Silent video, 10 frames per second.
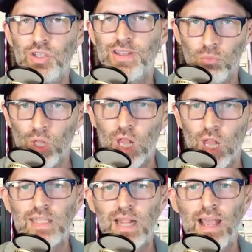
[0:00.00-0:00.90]
they were
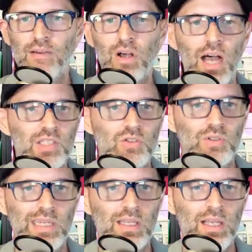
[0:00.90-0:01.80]
likely to have a hot
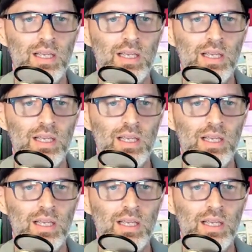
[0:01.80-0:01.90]
streak.